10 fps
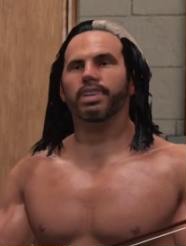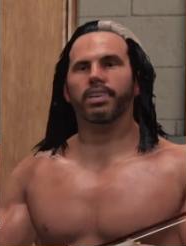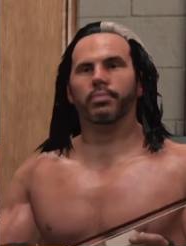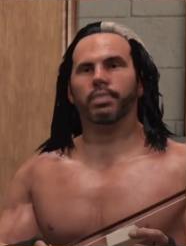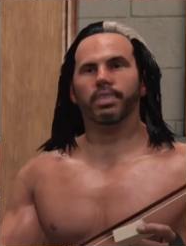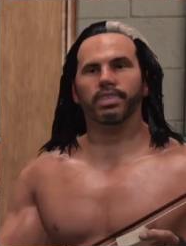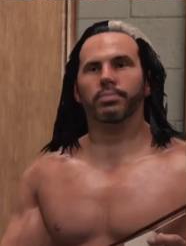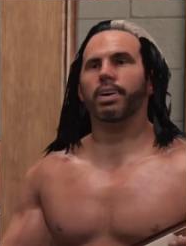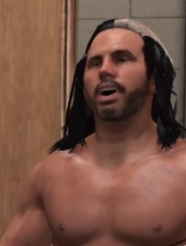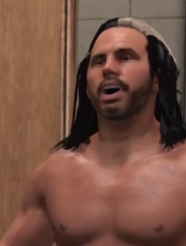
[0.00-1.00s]
of
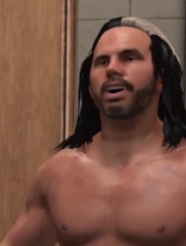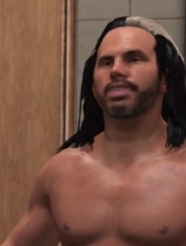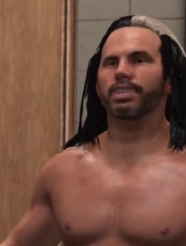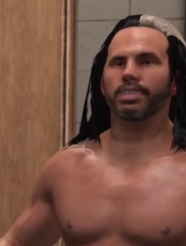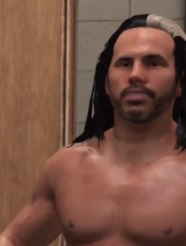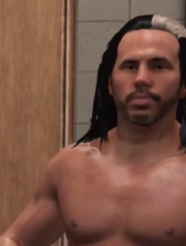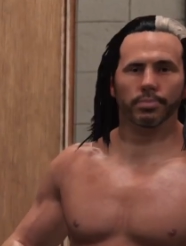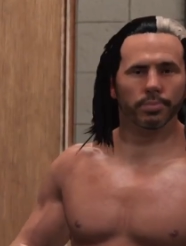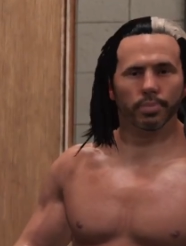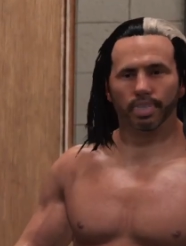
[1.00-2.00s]
wisdom has given me
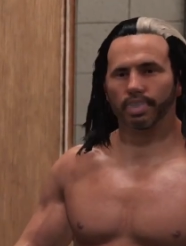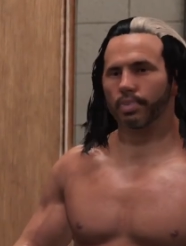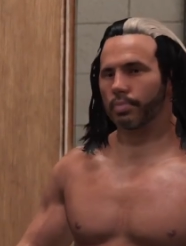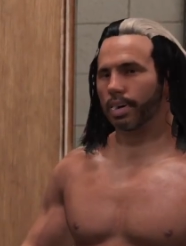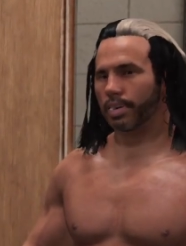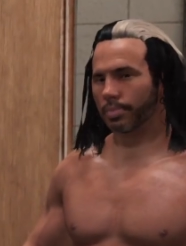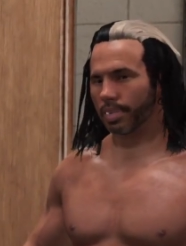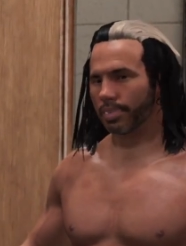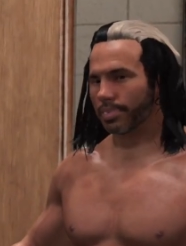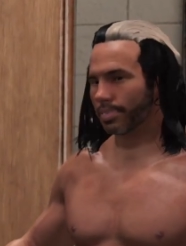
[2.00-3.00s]
much weary.